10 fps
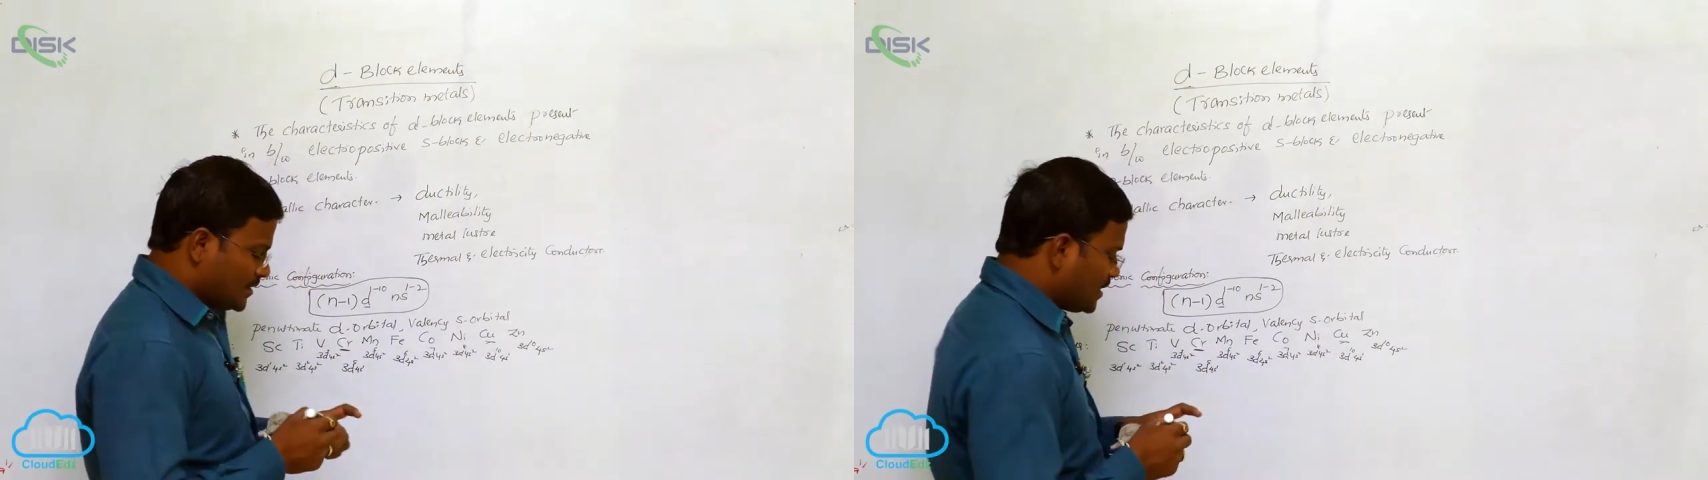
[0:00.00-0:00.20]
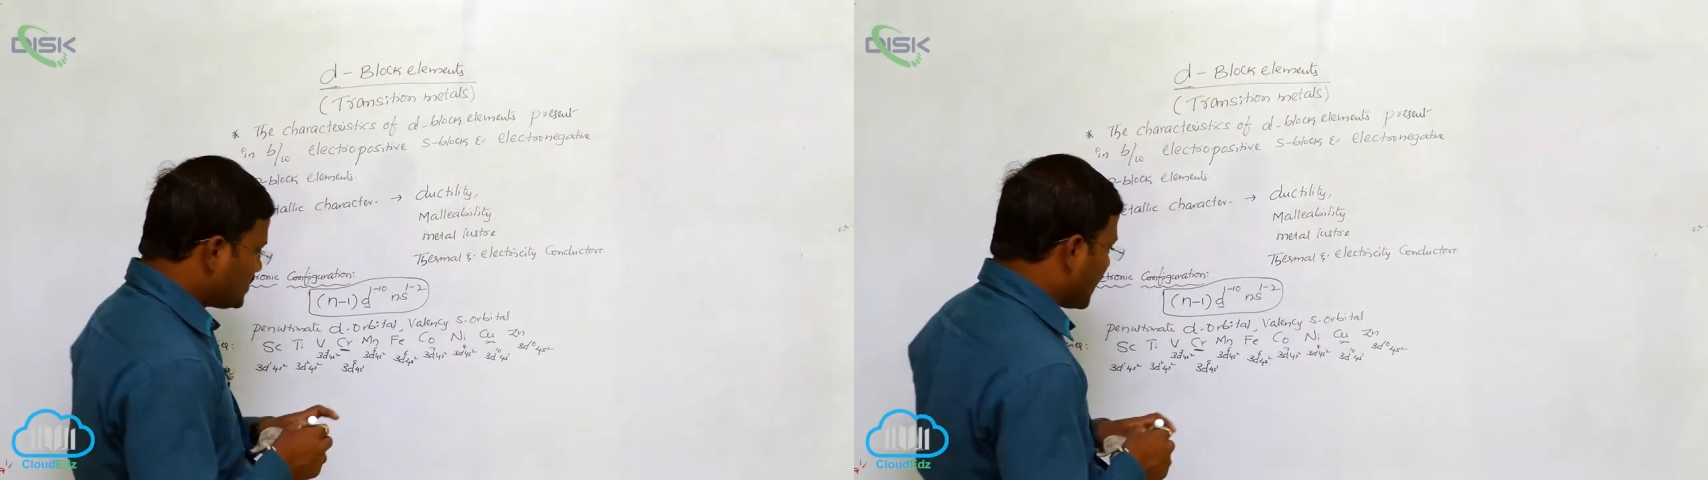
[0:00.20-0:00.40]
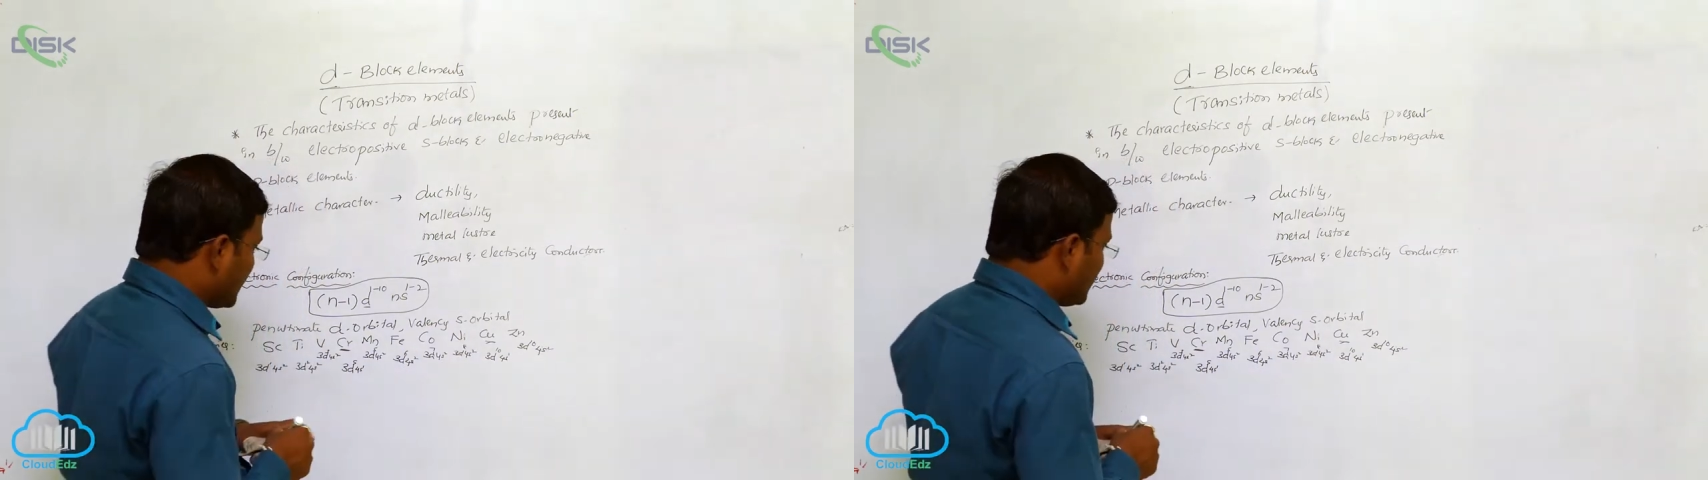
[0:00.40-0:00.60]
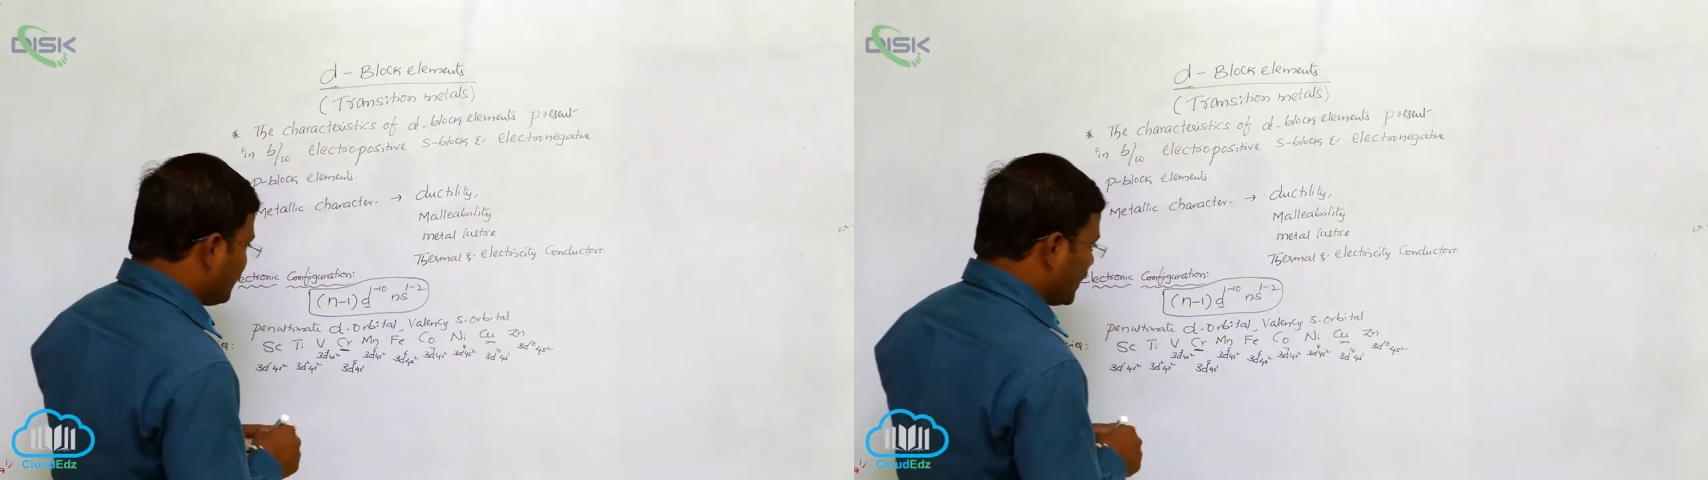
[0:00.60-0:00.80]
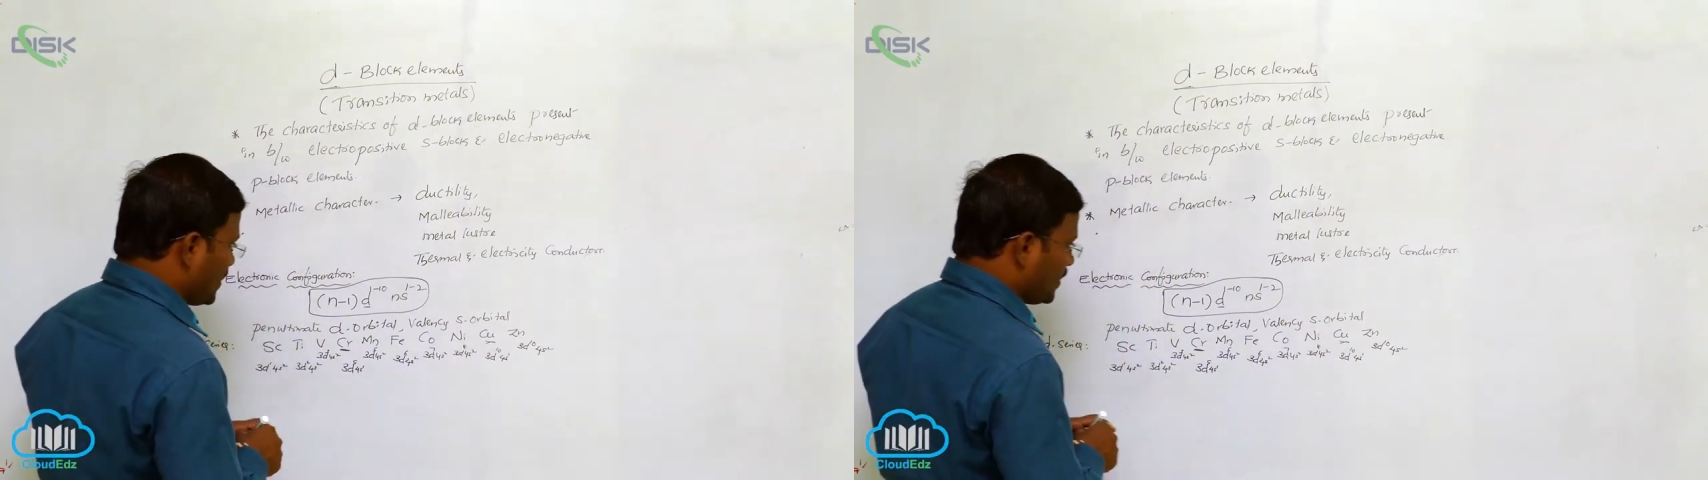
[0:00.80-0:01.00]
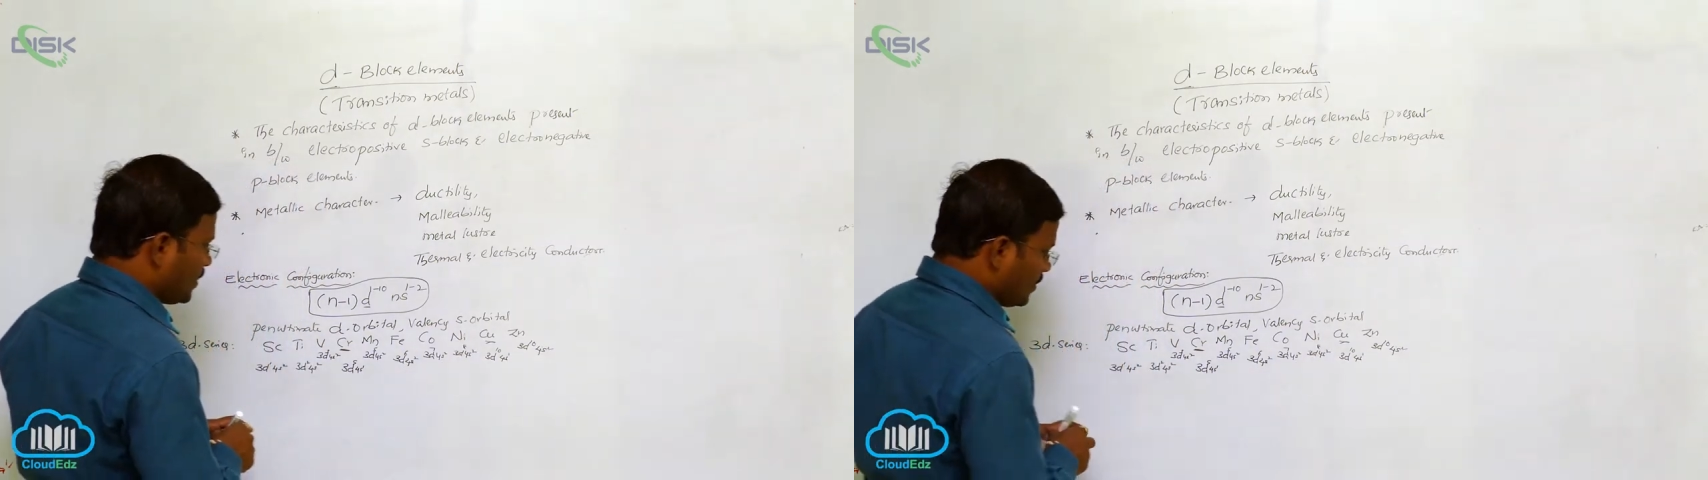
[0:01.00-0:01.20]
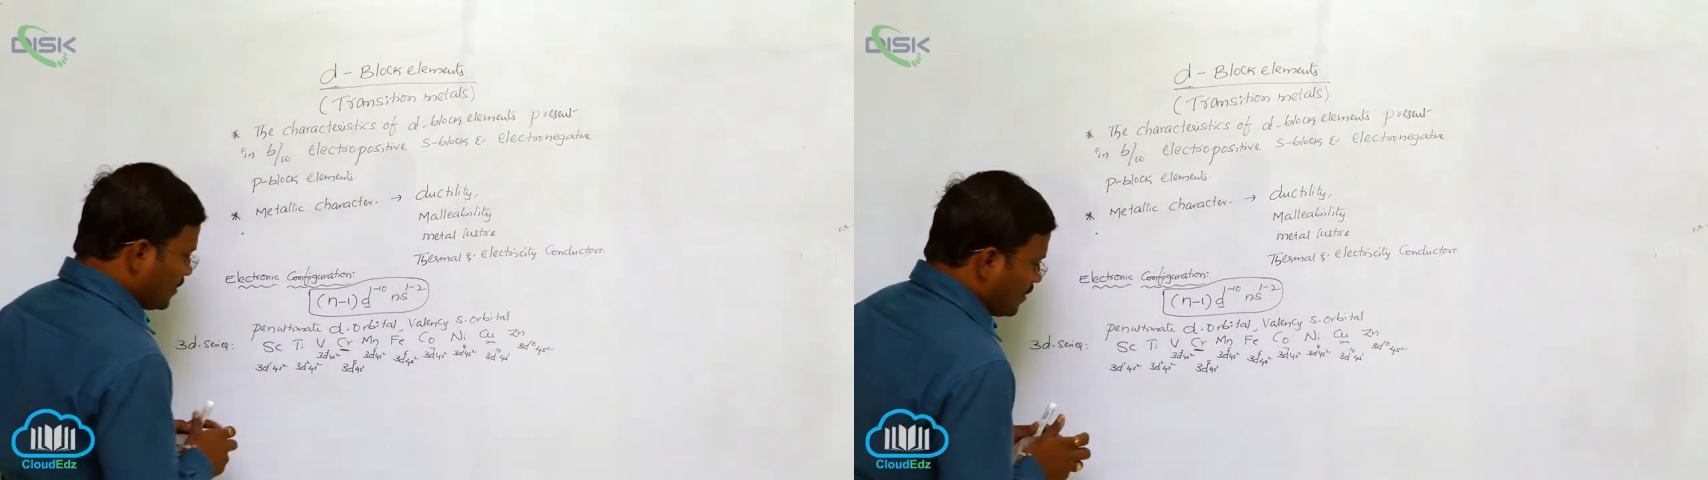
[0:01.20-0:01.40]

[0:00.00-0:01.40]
Just identify here,